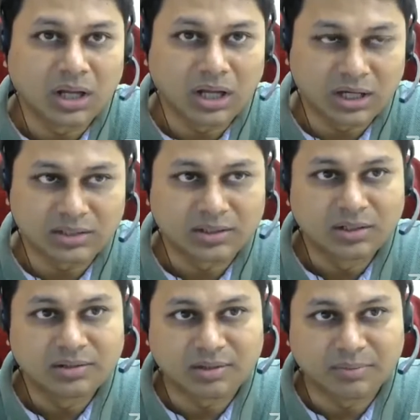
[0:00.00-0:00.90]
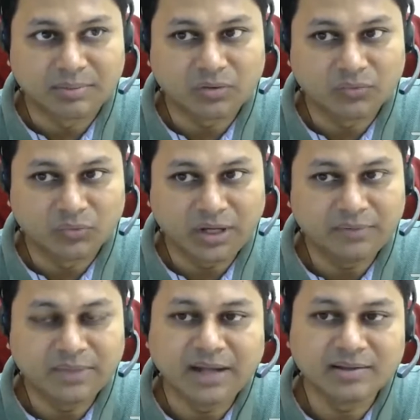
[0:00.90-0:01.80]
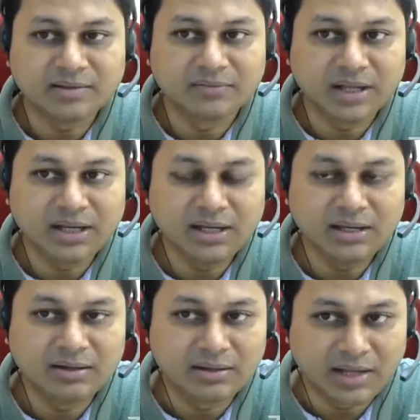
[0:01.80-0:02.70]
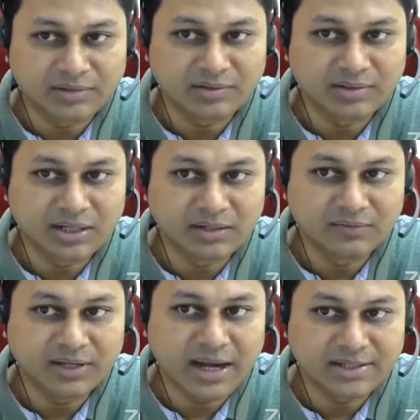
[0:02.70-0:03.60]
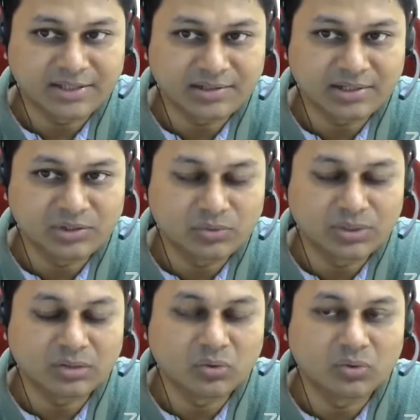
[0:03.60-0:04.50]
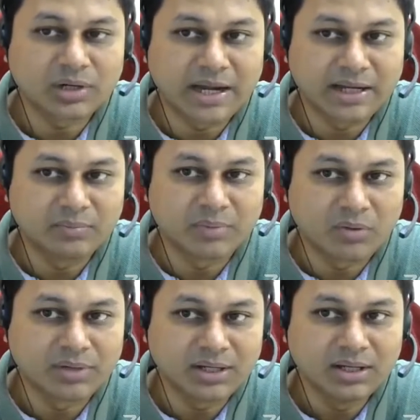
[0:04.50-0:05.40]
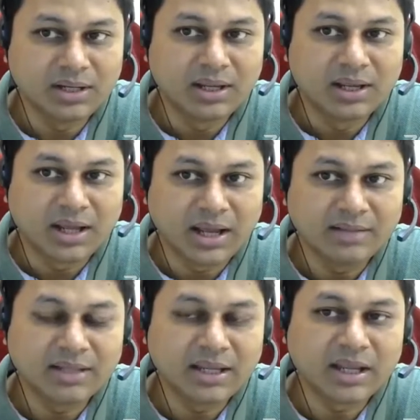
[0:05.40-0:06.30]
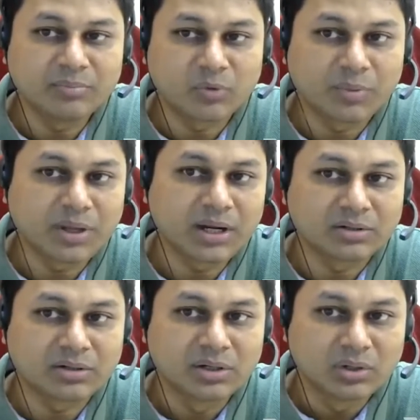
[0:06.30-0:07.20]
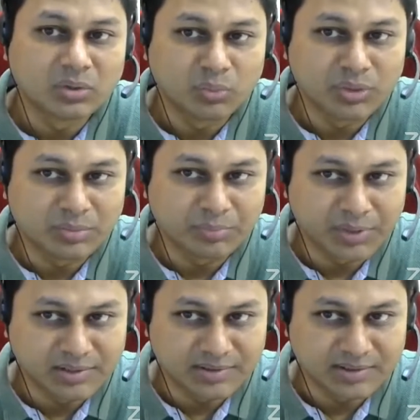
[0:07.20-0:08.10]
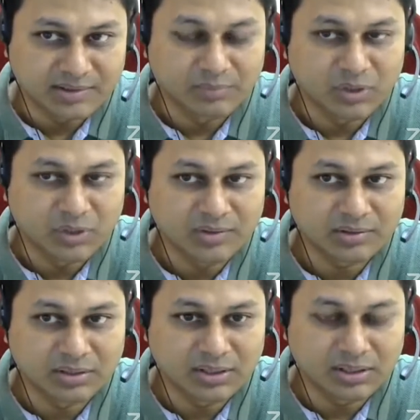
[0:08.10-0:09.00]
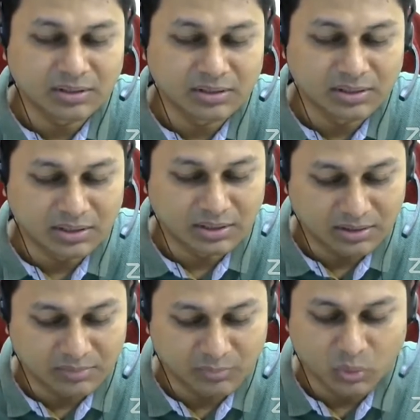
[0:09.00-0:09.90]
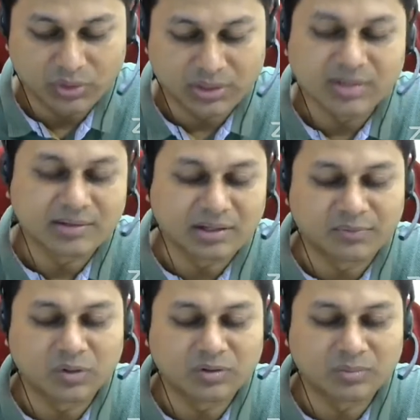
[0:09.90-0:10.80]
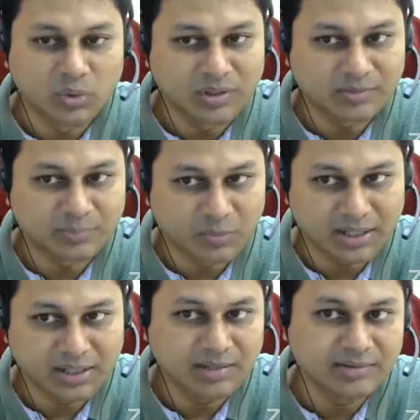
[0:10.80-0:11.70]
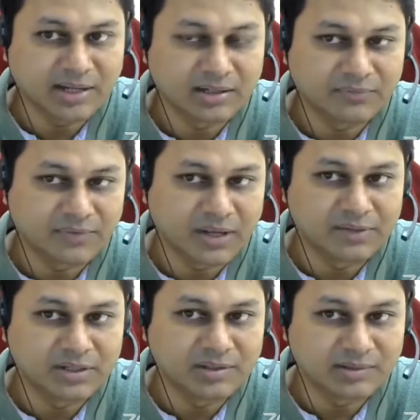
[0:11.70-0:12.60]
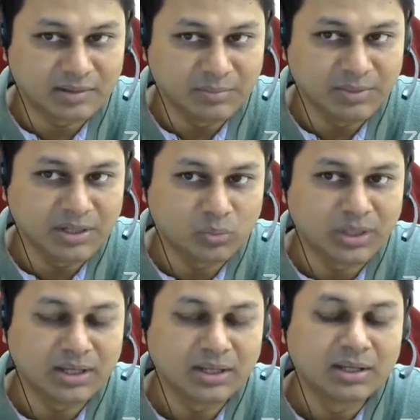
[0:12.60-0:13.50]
are some sort of wave that is very associated, very adjacent to the core cladding boundary, and they can propagate with the pulse itself, because the mode itself, because mode is propagating inside the fiber in a similar way.